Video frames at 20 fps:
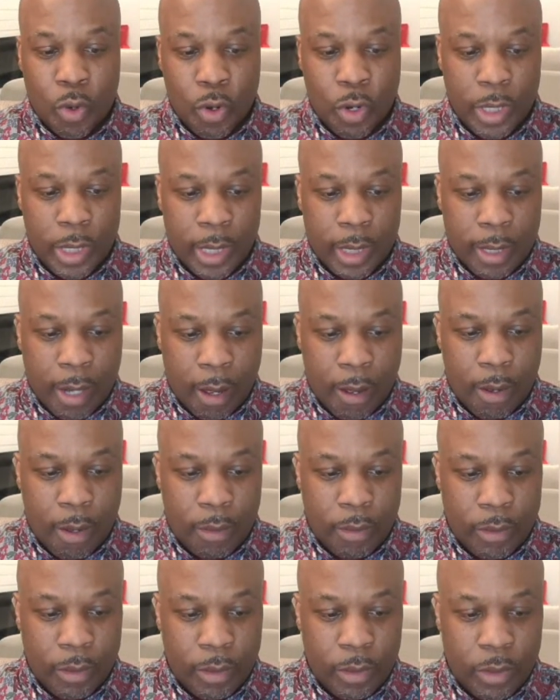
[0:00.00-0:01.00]
you will hear
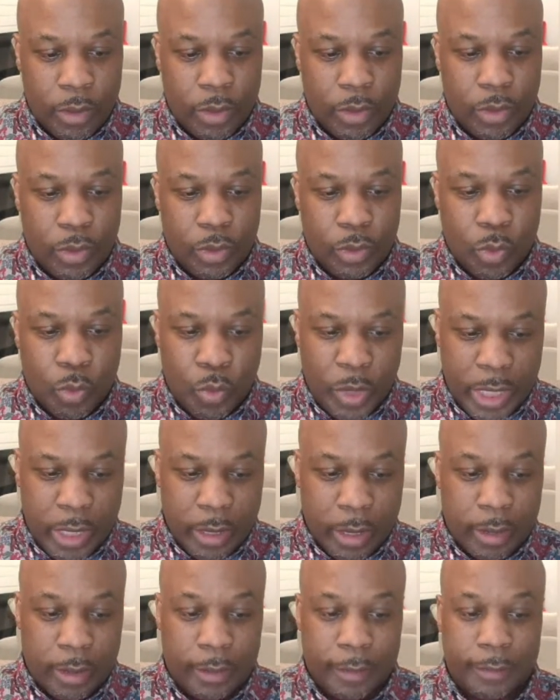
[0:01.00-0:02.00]
another word
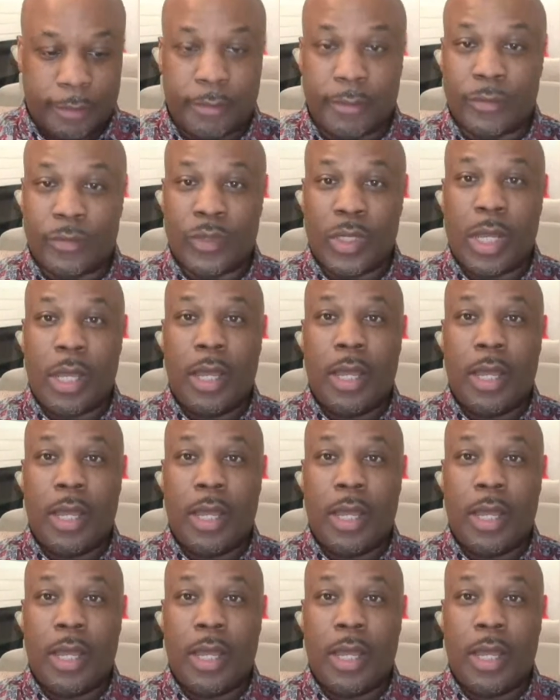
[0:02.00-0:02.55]
they call